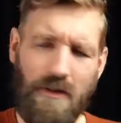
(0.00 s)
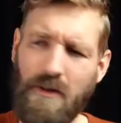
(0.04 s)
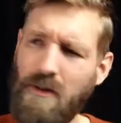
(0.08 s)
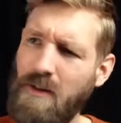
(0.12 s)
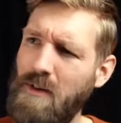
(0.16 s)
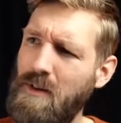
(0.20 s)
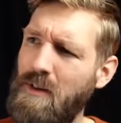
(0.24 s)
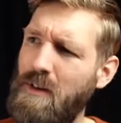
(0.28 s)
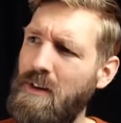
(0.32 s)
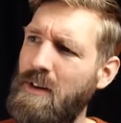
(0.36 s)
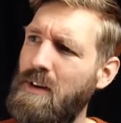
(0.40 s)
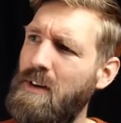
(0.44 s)

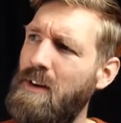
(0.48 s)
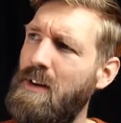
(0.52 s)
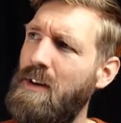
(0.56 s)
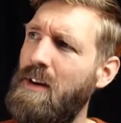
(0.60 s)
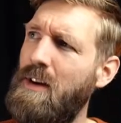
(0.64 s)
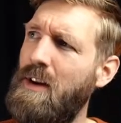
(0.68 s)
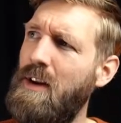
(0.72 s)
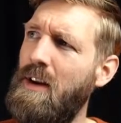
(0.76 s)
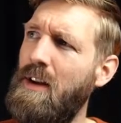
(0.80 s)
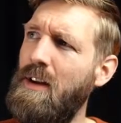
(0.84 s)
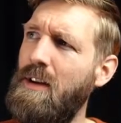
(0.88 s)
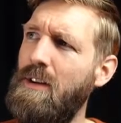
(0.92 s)

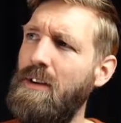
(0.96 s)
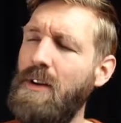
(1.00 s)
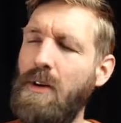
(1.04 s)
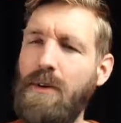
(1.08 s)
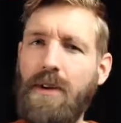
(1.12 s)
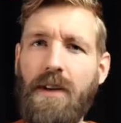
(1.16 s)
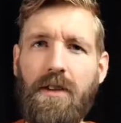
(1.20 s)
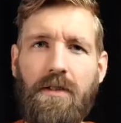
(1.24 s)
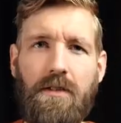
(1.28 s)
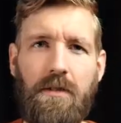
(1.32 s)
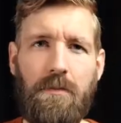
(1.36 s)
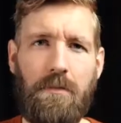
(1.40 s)
No,
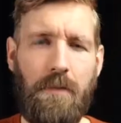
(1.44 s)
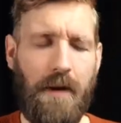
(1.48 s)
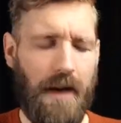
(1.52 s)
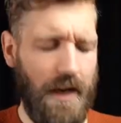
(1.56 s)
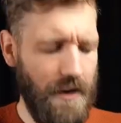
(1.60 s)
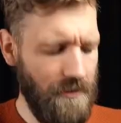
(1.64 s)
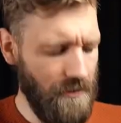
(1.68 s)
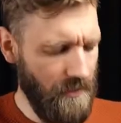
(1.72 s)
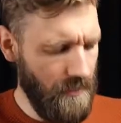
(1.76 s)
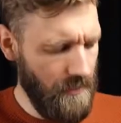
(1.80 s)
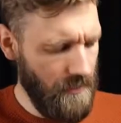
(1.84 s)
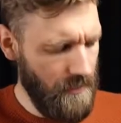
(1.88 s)
that's a
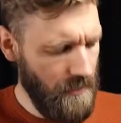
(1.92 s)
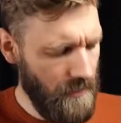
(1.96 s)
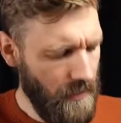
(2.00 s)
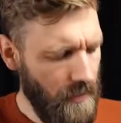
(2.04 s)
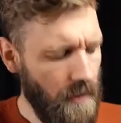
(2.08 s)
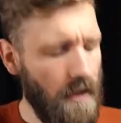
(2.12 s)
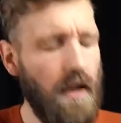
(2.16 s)
major.